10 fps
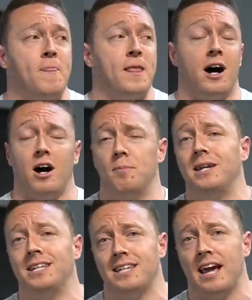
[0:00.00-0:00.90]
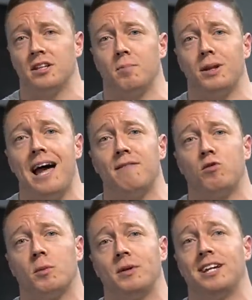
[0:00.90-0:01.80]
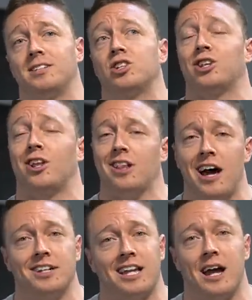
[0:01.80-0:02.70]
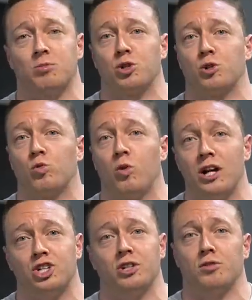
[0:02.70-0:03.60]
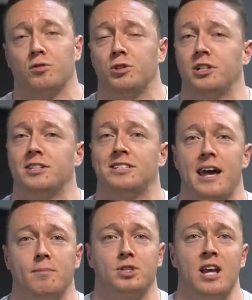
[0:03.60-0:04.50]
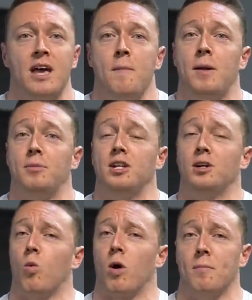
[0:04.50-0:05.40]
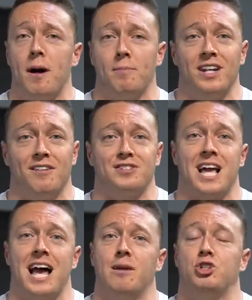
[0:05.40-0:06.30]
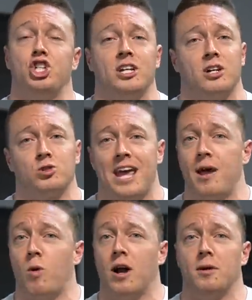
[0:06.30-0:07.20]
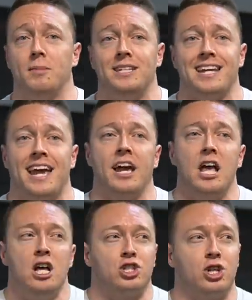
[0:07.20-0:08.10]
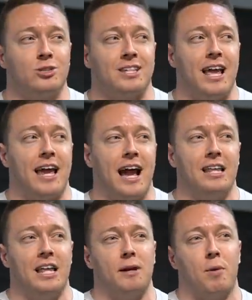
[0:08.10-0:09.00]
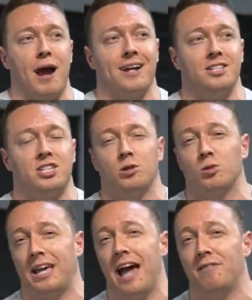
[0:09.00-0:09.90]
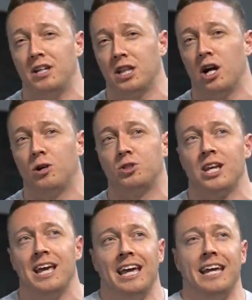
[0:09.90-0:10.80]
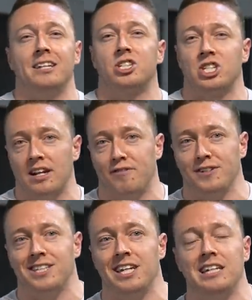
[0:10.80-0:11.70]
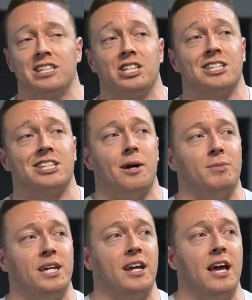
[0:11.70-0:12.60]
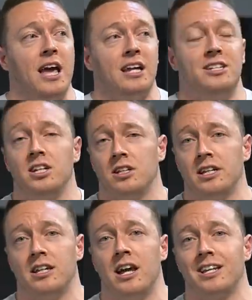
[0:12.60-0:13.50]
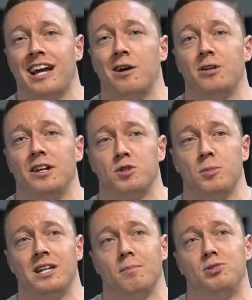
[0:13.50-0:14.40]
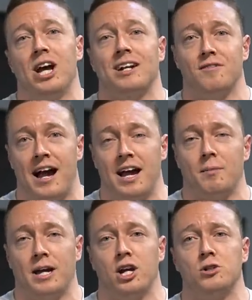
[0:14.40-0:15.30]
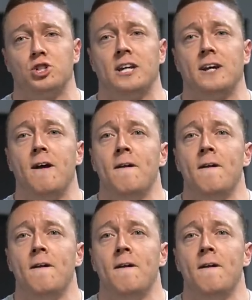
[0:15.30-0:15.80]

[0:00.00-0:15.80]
on meet day on the platform, because there's a lot of times where you're rushing through your attempts, maybe you didn't warm up enough time, shit goes haywire on meet day. So it's like, I like practicing really heavy loads in a state of fatigue. This is something Dylan, the guy who gives me an objective eye on my coaching,